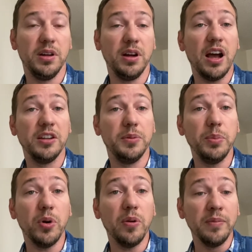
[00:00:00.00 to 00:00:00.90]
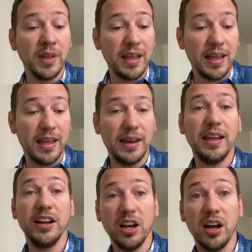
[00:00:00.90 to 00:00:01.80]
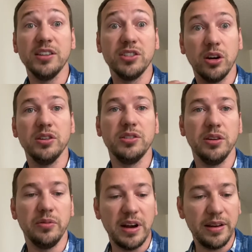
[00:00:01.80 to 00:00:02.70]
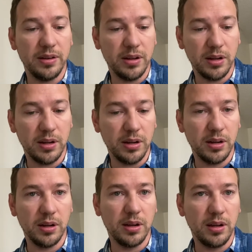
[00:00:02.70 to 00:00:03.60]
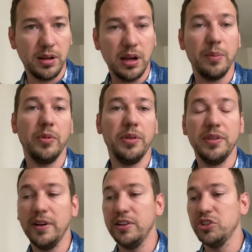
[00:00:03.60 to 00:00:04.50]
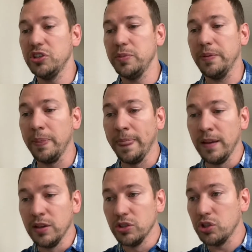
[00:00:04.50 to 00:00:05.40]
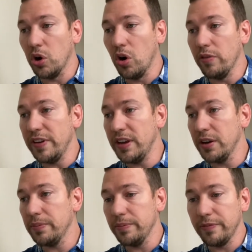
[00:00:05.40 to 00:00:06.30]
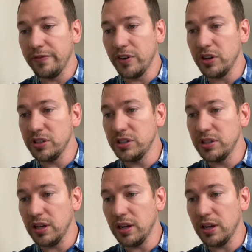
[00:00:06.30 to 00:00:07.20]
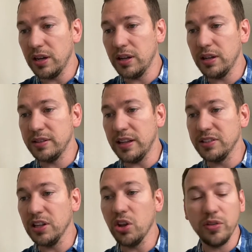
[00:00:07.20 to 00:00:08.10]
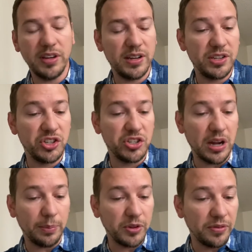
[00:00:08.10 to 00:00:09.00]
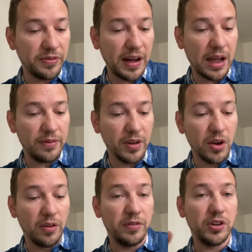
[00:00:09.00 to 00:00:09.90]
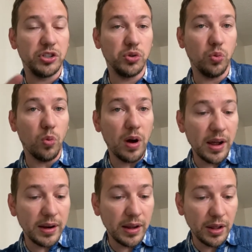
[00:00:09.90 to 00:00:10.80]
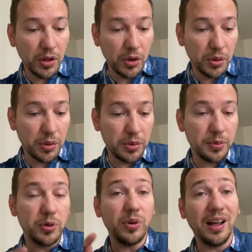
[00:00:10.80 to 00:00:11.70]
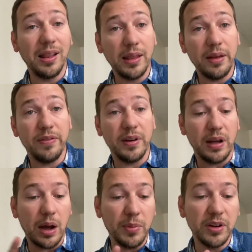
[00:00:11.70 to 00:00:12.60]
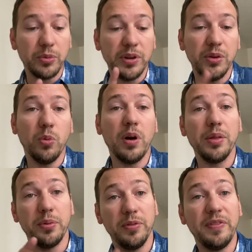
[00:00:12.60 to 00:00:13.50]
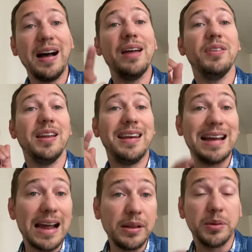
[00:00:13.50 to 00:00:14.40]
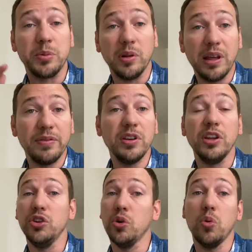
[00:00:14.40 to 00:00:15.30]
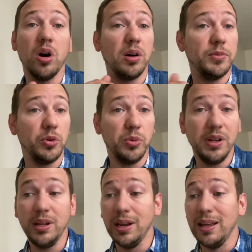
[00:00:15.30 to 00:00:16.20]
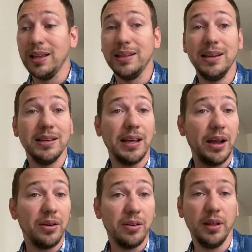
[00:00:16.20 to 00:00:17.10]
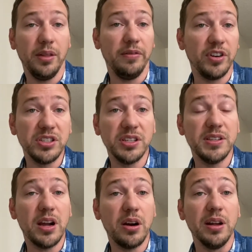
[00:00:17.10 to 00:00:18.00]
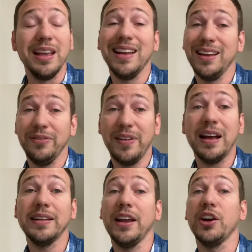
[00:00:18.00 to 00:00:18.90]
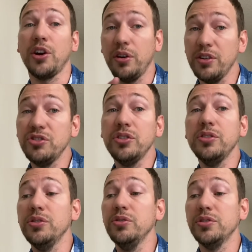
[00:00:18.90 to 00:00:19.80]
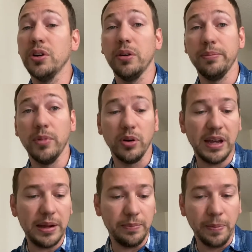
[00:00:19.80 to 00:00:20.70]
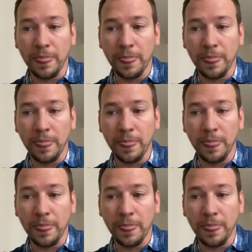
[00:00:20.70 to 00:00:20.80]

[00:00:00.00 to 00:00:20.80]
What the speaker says: God's people, and then God starts to, right, come with the judgment. So over here, First Thessalonians chapter 5 verse 1 through 11. I'm going to read 1 through 5, and then 9 through 11. You're welcome to read the entire the verses there. In fact, I encourage you to do so, okay?